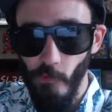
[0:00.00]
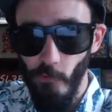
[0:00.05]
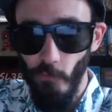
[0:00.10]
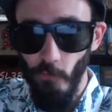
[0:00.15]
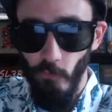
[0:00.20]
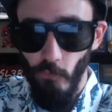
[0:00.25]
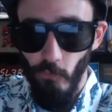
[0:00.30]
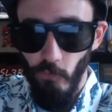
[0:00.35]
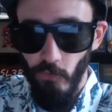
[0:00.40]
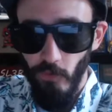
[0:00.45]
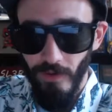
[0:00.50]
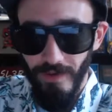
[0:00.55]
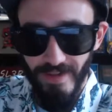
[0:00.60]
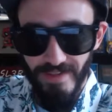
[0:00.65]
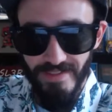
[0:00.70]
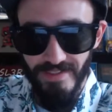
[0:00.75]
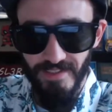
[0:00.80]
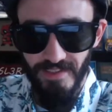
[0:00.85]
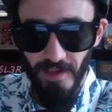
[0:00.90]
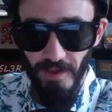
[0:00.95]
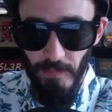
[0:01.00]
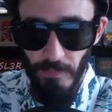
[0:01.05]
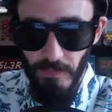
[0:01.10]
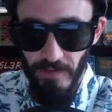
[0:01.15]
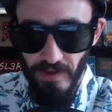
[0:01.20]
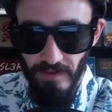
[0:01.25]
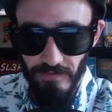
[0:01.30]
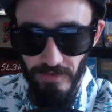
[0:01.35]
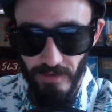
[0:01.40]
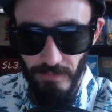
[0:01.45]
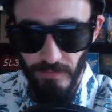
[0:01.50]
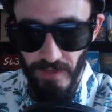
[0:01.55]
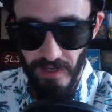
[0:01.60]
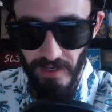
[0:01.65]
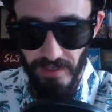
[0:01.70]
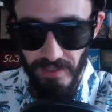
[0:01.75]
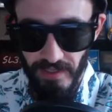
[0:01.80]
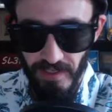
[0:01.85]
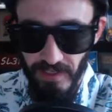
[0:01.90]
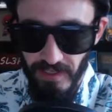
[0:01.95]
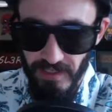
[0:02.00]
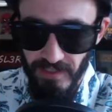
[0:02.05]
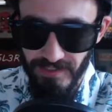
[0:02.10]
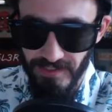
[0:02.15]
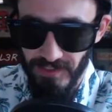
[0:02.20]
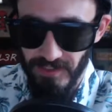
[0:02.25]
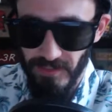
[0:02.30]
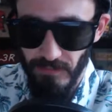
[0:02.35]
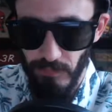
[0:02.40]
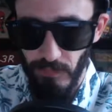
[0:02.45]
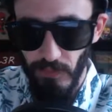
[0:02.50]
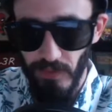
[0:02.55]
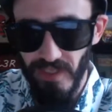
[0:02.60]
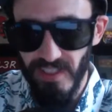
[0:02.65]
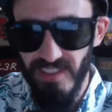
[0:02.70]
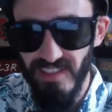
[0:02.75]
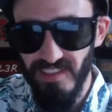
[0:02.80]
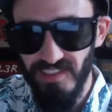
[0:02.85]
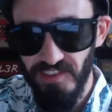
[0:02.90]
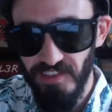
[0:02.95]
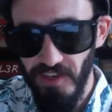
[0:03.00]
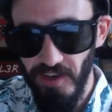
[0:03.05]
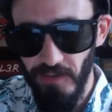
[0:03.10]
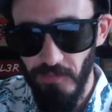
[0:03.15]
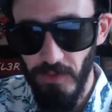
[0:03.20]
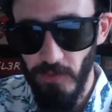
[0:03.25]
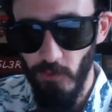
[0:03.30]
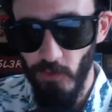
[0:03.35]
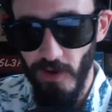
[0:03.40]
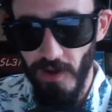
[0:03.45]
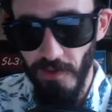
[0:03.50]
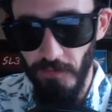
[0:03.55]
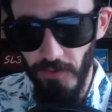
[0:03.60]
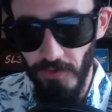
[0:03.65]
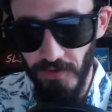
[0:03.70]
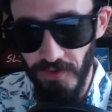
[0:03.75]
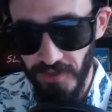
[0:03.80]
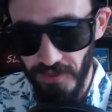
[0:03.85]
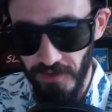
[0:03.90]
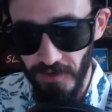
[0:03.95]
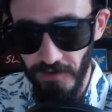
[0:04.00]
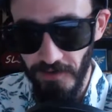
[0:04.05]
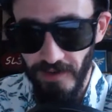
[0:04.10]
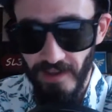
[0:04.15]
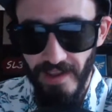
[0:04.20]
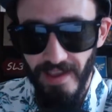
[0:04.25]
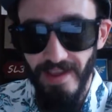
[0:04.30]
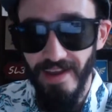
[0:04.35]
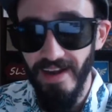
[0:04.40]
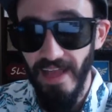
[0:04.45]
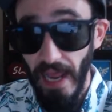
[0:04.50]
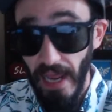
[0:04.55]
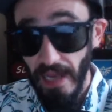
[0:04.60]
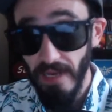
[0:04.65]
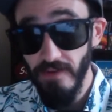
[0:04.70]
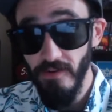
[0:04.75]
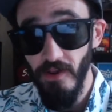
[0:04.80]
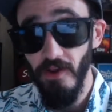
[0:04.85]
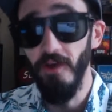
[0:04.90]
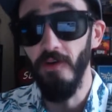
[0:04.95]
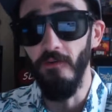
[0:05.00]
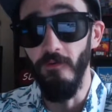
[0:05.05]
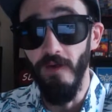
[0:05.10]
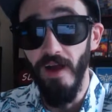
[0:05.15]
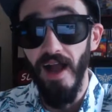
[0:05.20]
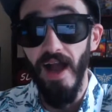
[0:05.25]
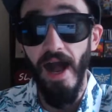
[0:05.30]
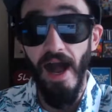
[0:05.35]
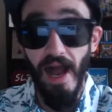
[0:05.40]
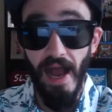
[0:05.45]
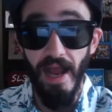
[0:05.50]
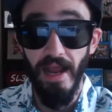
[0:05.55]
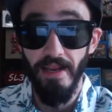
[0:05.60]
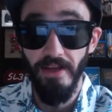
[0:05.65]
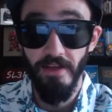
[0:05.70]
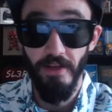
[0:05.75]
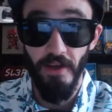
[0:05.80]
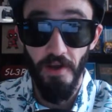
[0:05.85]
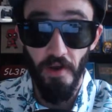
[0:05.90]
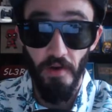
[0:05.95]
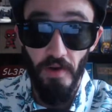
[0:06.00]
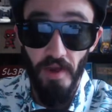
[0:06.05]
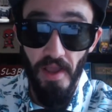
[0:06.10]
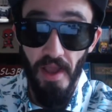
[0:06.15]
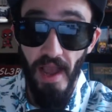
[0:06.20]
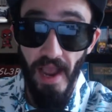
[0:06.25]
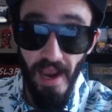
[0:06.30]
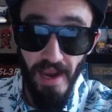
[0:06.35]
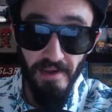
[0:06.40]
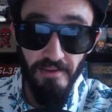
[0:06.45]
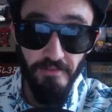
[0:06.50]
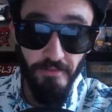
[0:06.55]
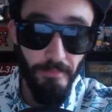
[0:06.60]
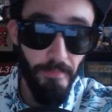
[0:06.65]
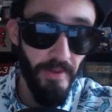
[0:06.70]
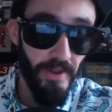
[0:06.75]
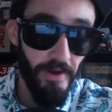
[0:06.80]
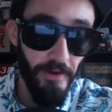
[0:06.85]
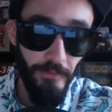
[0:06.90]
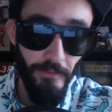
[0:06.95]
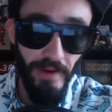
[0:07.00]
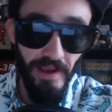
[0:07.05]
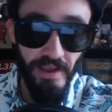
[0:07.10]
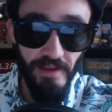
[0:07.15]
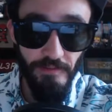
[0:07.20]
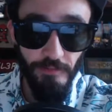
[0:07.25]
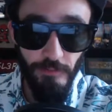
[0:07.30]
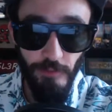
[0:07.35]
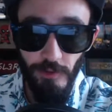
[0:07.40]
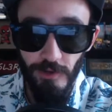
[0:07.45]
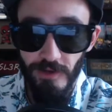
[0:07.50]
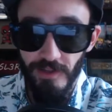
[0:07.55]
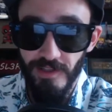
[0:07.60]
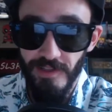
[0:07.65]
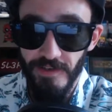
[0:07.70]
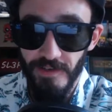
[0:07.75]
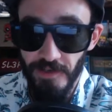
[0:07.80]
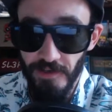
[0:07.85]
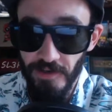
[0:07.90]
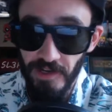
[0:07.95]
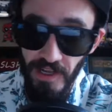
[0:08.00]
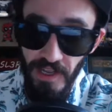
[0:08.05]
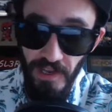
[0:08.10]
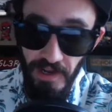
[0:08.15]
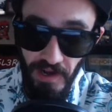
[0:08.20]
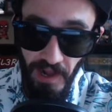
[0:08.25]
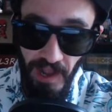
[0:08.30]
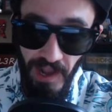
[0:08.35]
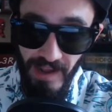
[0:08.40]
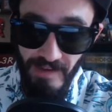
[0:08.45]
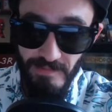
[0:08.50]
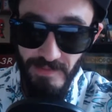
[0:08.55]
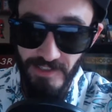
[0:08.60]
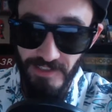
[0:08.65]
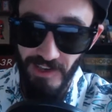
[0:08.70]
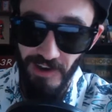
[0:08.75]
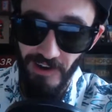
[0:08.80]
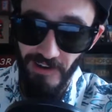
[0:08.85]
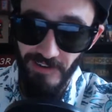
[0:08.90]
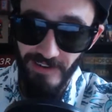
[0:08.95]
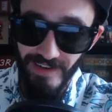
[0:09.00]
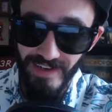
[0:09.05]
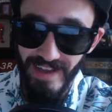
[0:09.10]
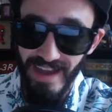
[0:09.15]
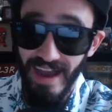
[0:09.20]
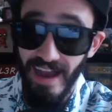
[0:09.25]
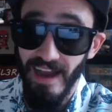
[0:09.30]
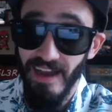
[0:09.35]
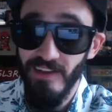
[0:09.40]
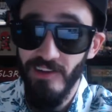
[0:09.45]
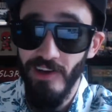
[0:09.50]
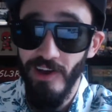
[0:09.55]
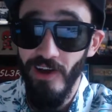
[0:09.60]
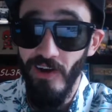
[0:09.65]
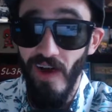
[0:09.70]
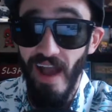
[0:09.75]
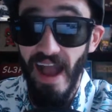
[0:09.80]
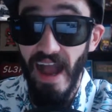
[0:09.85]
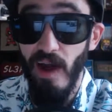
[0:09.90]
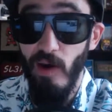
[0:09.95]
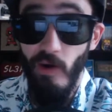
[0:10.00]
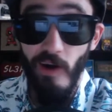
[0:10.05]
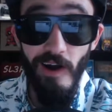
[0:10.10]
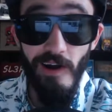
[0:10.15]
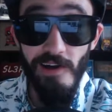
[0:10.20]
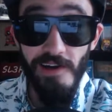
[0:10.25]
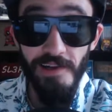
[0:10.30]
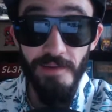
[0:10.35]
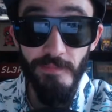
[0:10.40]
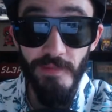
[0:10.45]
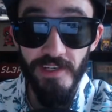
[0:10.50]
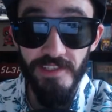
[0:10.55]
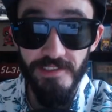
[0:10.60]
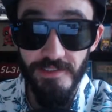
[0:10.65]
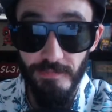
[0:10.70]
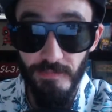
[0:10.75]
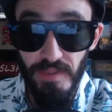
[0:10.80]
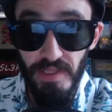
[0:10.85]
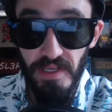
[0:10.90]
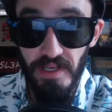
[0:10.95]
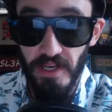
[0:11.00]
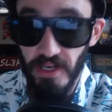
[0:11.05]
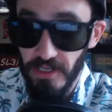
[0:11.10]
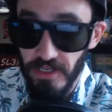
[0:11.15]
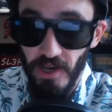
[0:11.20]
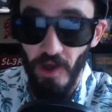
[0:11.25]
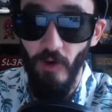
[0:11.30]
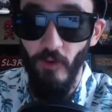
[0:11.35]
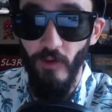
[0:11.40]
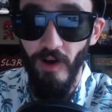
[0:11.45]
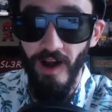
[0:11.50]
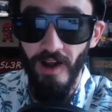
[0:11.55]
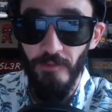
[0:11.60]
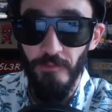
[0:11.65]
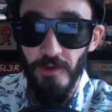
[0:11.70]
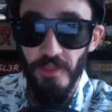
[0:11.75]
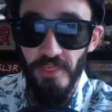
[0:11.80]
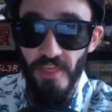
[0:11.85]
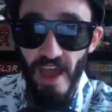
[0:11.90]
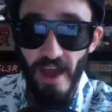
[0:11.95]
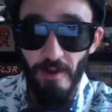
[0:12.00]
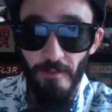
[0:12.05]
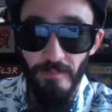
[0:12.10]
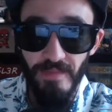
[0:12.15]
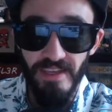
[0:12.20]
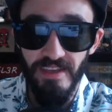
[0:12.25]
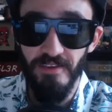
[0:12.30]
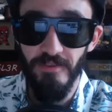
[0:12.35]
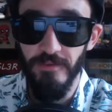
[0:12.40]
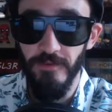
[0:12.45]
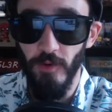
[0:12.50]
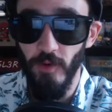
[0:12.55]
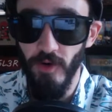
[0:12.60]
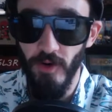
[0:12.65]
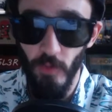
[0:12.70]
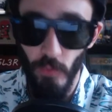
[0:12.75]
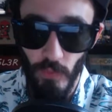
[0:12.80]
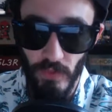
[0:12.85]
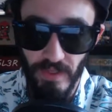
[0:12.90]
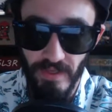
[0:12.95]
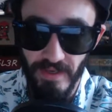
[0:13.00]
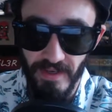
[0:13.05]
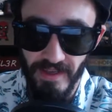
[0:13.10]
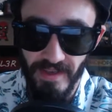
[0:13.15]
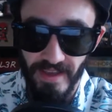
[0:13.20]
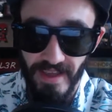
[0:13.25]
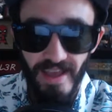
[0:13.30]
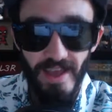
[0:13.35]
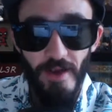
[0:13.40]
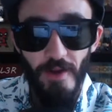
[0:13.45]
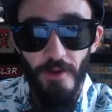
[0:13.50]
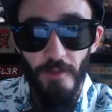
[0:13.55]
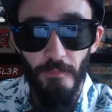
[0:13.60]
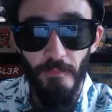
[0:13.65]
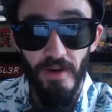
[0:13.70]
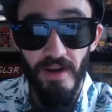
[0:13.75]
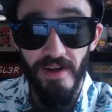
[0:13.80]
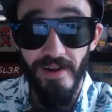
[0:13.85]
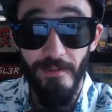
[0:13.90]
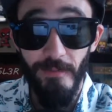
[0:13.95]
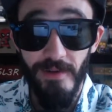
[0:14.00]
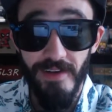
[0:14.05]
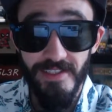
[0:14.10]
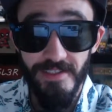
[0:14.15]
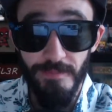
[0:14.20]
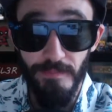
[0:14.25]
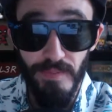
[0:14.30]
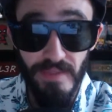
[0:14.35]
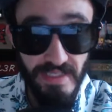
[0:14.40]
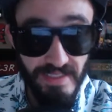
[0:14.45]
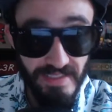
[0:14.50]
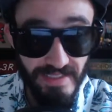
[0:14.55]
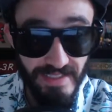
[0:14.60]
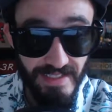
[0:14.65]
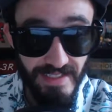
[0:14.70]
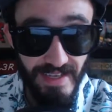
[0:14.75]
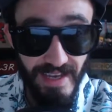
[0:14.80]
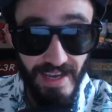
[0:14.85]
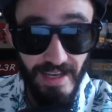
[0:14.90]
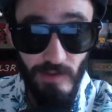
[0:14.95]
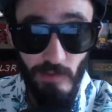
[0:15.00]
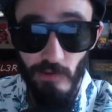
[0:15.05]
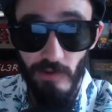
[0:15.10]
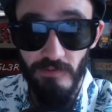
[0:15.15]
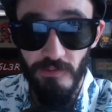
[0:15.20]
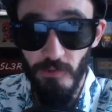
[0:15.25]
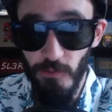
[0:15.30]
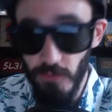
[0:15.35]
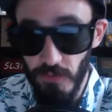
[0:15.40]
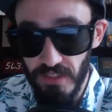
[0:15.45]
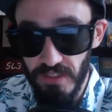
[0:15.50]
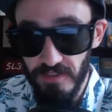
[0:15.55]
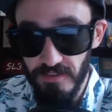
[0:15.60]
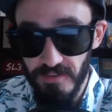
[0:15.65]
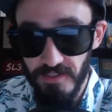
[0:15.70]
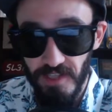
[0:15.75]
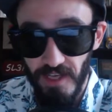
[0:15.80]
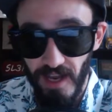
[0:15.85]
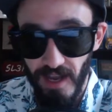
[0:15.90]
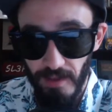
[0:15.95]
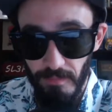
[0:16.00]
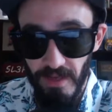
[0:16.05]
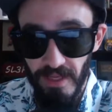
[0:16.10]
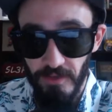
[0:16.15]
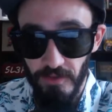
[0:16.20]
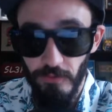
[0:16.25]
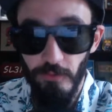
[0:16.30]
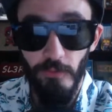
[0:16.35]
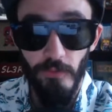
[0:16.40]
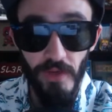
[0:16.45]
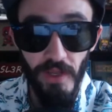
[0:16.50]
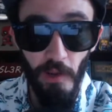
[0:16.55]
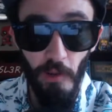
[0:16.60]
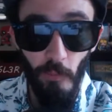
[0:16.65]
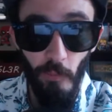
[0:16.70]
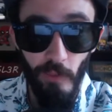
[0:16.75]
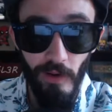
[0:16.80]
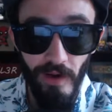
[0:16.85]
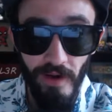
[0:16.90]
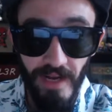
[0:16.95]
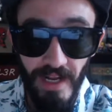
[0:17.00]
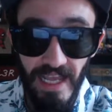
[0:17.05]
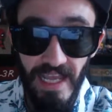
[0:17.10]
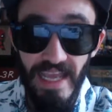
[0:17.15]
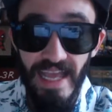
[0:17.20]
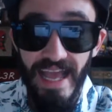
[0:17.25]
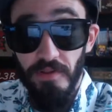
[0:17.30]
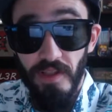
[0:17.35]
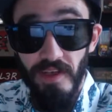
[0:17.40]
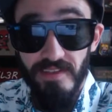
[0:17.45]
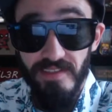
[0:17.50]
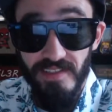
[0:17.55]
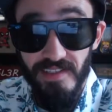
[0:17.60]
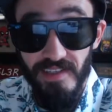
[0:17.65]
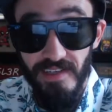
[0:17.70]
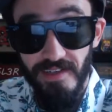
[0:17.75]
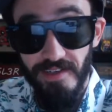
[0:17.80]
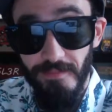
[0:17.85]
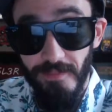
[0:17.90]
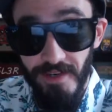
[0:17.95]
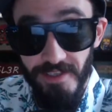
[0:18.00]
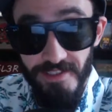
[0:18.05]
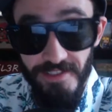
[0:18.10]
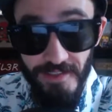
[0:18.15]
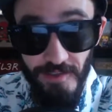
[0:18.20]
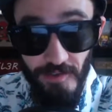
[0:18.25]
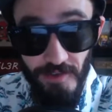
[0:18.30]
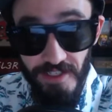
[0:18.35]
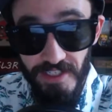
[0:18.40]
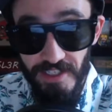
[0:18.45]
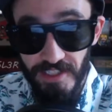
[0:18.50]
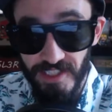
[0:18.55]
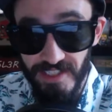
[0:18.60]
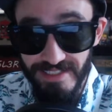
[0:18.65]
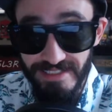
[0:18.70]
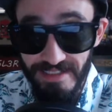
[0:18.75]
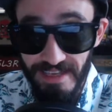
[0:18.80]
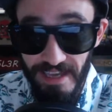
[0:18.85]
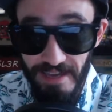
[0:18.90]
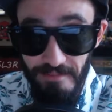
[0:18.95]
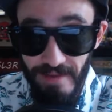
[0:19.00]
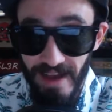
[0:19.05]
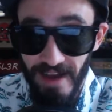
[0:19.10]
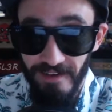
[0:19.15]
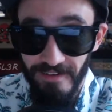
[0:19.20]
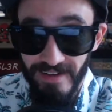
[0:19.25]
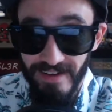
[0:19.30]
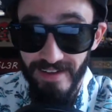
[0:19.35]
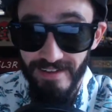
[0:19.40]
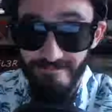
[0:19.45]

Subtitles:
What's up, everybody? It's your boy Scummy Rebel here, and I know, I've been away for a little, and I'm sorry. I know how hard it must be to go on without me for a week. But I was busy. I do have a real job. I do real work. Plus, Kingdom Hearts 3 just came out,